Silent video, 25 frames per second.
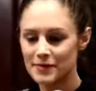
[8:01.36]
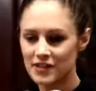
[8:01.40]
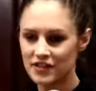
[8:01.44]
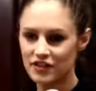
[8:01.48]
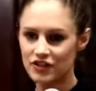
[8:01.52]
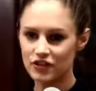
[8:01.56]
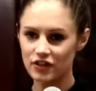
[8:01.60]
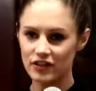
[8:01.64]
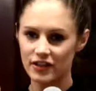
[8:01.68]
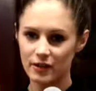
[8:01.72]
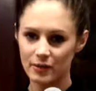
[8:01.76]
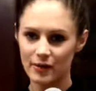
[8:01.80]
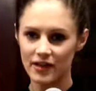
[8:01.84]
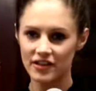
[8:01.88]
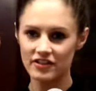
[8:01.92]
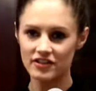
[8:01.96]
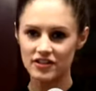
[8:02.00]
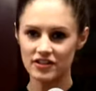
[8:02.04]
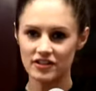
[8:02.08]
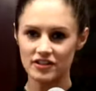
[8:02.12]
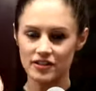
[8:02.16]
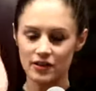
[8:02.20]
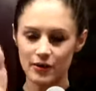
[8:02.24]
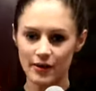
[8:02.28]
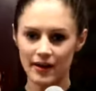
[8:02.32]
him just shooting
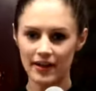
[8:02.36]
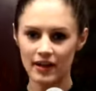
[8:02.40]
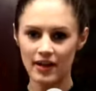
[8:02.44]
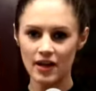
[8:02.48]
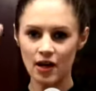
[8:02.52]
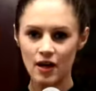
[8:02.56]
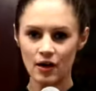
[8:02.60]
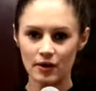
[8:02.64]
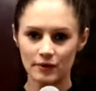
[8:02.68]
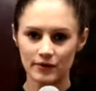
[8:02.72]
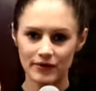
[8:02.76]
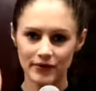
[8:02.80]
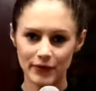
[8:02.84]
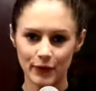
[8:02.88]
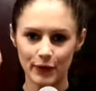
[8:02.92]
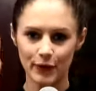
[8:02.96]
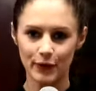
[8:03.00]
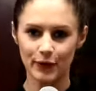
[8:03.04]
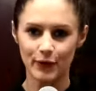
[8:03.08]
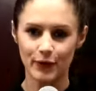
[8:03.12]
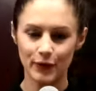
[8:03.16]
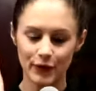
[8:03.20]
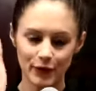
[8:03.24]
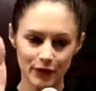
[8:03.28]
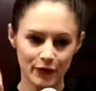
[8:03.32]
questions going do do
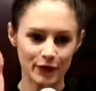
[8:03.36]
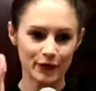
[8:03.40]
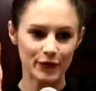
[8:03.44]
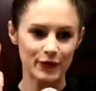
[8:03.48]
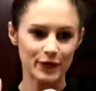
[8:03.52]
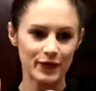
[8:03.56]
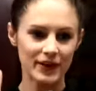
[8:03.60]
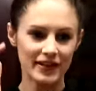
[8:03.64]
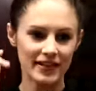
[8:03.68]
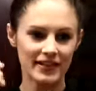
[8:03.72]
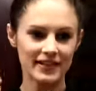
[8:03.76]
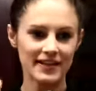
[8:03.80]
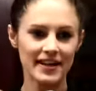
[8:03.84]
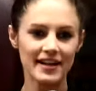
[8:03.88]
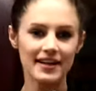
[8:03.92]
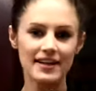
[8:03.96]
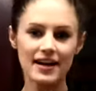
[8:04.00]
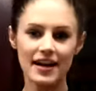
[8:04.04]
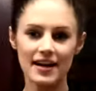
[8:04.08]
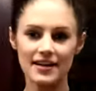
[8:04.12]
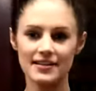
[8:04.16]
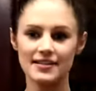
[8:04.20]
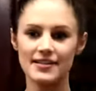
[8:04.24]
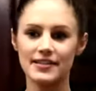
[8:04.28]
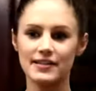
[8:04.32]
do do do do and he then
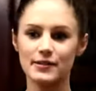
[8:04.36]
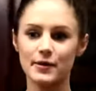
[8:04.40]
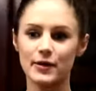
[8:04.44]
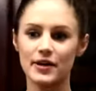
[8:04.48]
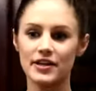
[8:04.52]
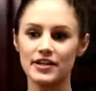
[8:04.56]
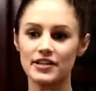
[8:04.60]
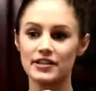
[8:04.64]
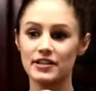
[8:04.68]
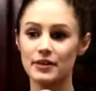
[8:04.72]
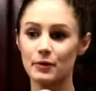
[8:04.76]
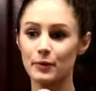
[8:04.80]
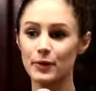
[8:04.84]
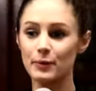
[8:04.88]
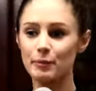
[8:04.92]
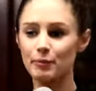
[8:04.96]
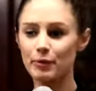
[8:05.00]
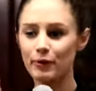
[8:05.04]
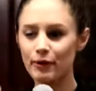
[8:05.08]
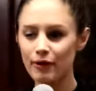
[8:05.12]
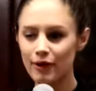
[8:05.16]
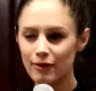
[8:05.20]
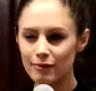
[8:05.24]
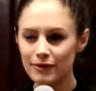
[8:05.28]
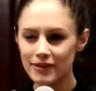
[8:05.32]
asked this question that we
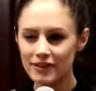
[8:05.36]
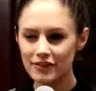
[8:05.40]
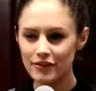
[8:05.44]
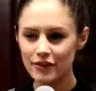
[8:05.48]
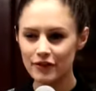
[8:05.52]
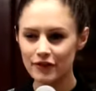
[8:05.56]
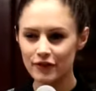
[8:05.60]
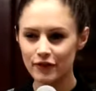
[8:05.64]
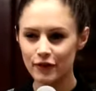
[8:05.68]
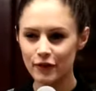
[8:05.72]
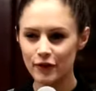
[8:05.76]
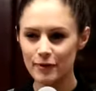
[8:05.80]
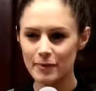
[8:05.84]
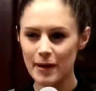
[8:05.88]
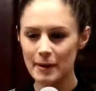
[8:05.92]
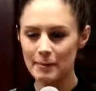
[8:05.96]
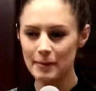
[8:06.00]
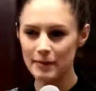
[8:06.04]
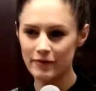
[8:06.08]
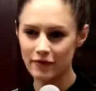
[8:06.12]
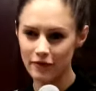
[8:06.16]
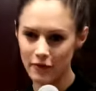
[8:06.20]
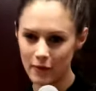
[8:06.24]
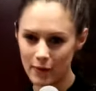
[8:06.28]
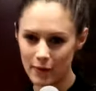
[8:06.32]
probably should have thought about
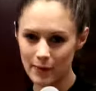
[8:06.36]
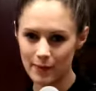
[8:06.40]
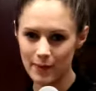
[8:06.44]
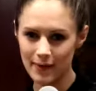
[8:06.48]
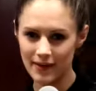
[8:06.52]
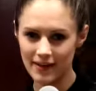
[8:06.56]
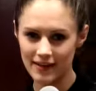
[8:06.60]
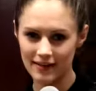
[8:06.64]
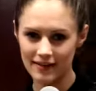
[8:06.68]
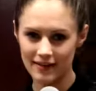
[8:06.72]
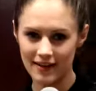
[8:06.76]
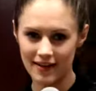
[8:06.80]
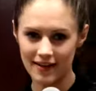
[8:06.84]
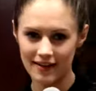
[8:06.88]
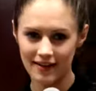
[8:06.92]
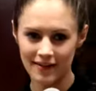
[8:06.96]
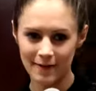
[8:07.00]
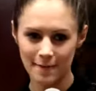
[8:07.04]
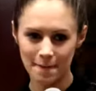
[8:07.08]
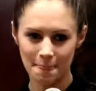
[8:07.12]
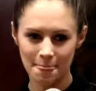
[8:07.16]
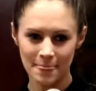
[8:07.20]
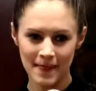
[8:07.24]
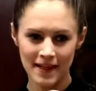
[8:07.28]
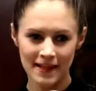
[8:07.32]
before we went in there.
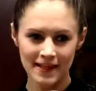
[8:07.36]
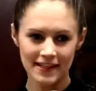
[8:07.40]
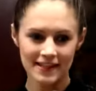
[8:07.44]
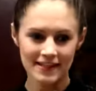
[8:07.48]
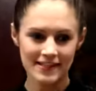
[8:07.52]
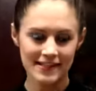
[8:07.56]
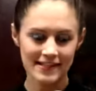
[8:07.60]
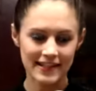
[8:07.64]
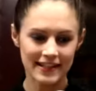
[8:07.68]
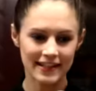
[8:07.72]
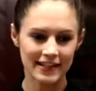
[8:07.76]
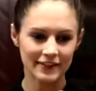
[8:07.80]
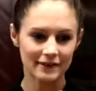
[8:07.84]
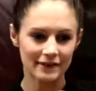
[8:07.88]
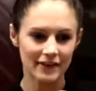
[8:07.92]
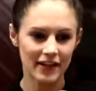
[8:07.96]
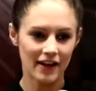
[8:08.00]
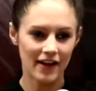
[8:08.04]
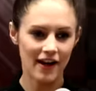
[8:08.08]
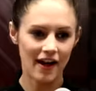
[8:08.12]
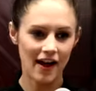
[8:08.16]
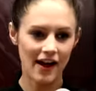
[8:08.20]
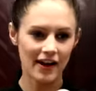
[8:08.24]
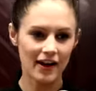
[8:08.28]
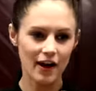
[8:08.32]
You see,
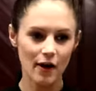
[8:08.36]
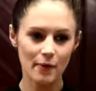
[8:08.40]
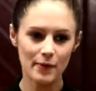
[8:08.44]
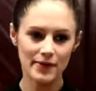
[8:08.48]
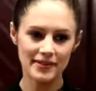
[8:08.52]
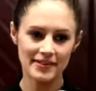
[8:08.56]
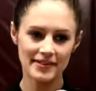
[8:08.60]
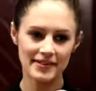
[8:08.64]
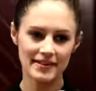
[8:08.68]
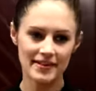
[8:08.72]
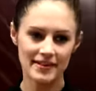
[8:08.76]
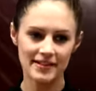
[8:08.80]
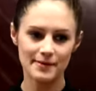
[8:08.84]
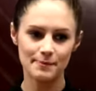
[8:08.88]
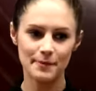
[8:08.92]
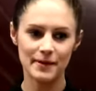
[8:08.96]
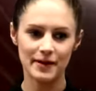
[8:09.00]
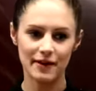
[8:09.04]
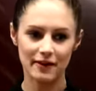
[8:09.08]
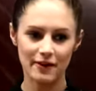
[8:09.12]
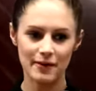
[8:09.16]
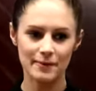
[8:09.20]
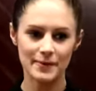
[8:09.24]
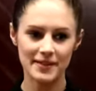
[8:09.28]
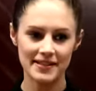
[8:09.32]
I, I was in this
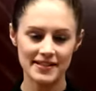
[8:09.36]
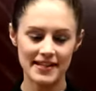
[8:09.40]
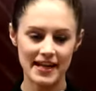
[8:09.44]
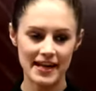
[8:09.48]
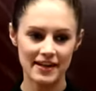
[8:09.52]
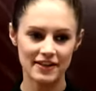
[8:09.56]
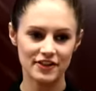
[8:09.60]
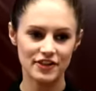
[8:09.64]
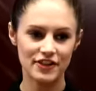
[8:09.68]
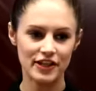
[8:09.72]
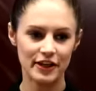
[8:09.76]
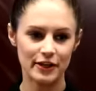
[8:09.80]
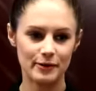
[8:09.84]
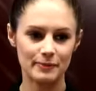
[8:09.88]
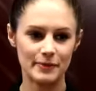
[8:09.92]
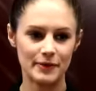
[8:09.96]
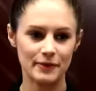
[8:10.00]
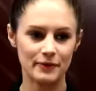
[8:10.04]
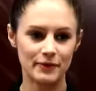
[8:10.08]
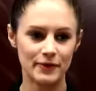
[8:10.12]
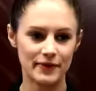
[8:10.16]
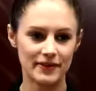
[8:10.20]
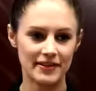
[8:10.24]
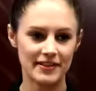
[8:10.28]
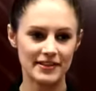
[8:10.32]
but I remember Dan showing
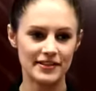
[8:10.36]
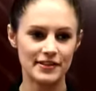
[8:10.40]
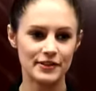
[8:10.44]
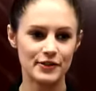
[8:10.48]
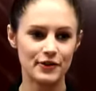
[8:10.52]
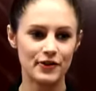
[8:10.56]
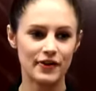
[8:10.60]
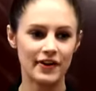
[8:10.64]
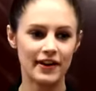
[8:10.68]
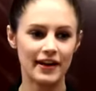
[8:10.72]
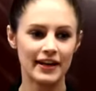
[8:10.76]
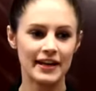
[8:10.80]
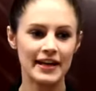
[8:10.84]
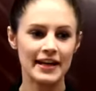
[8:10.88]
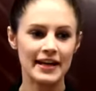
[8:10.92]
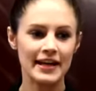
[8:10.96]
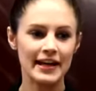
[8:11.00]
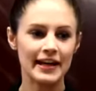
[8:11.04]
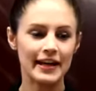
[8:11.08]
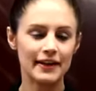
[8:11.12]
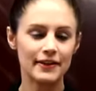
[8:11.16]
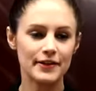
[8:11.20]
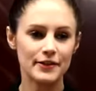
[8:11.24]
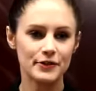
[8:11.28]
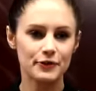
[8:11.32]
me with this story.
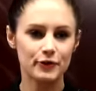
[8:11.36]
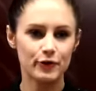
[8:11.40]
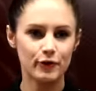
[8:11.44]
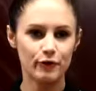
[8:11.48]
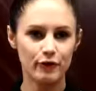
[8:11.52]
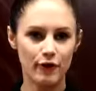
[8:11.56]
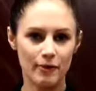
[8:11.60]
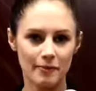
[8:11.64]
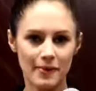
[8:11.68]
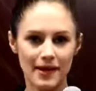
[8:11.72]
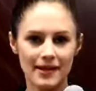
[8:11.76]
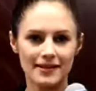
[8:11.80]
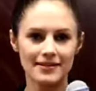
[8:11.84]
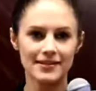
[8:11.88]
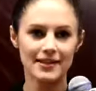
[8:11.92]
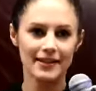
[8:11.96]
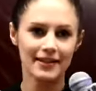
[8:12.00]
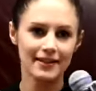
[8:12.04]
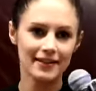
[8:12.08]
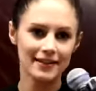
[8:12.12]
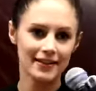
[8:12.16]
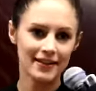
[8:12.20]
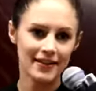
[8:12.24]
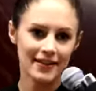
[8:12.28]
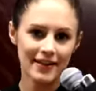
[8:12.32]
He had this real
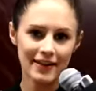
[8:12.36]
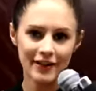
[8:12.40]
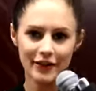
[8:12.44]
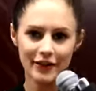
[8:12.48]
romantic,